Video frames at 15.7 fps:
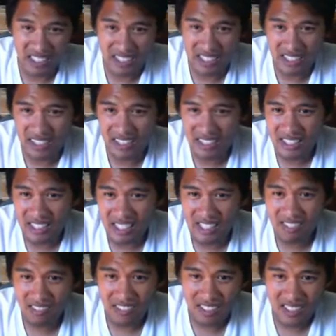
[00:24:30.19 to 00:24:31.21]
I
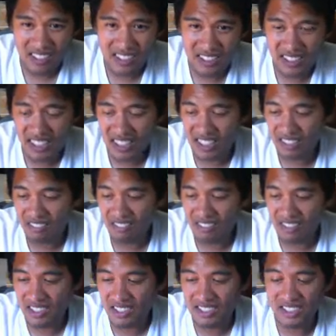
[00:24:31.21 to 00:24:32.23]
what I said
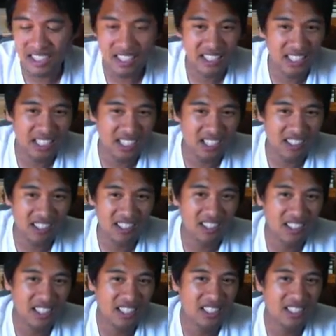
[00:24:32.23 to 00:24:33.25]
was that they
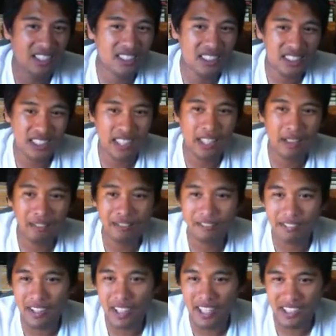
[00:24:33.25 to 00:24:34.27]
are like the same
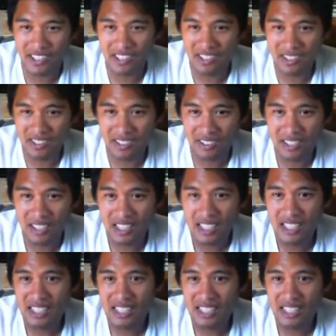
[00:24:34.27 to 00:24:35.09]
fighter,